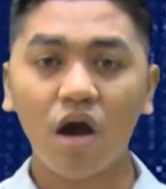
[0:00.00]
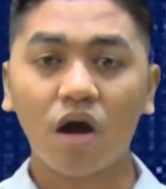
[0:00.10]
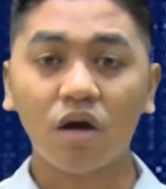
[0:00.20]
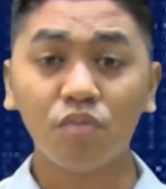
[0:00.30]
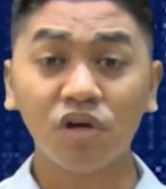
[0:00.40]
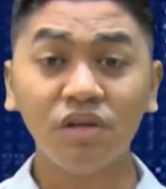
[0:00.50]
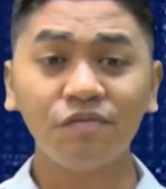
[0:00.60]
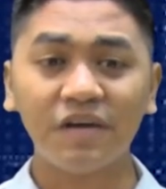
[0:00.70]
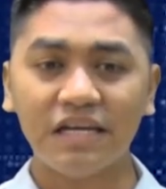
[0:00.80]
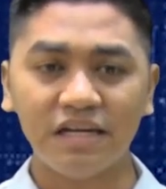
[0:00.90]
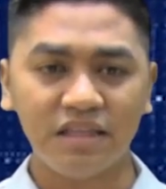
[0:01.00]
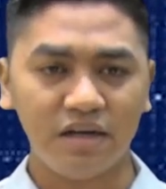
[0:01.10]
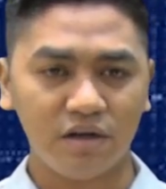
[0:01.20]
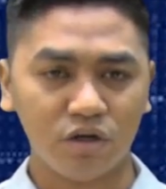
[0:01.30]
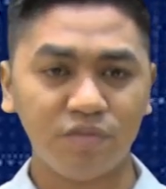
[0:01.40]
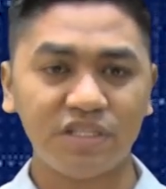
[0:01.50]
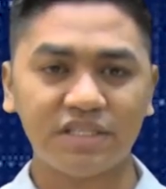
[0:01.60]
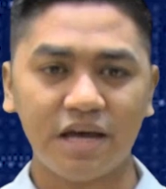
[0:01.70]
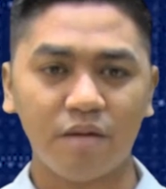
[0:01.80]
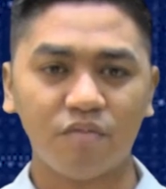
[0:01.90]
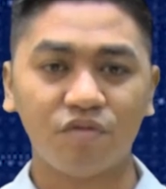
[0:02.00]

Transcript: are monophyletic group stem